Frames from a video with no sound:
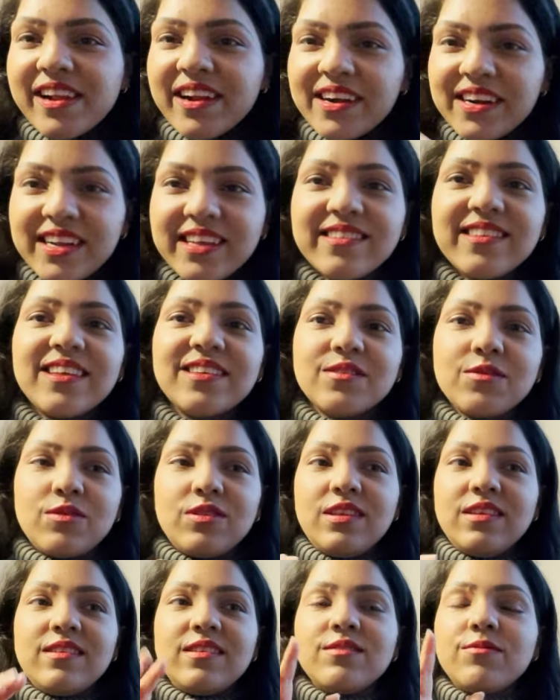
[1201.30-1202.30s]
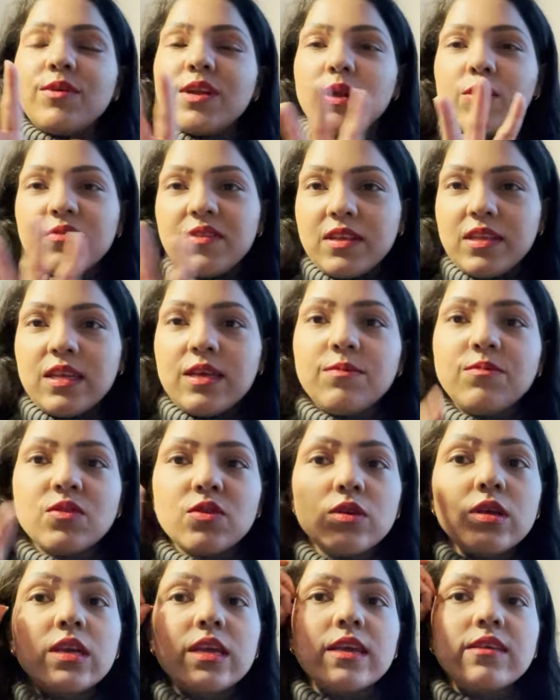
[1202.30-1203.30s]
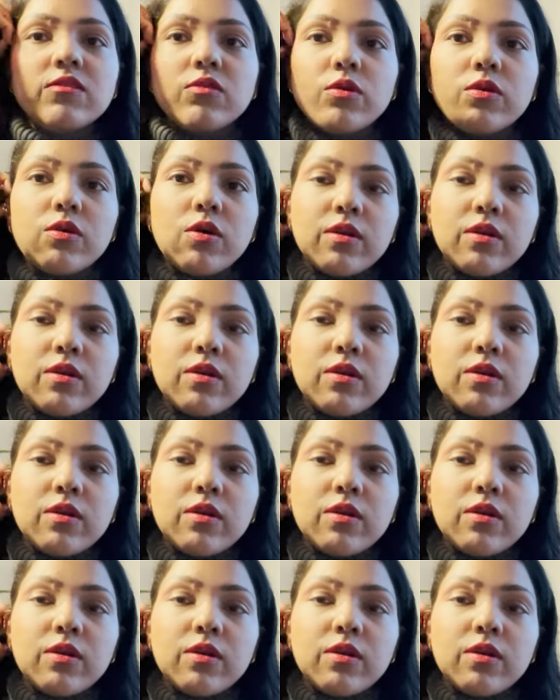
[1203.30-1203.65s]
creases. So this is one of the tips. So in case you're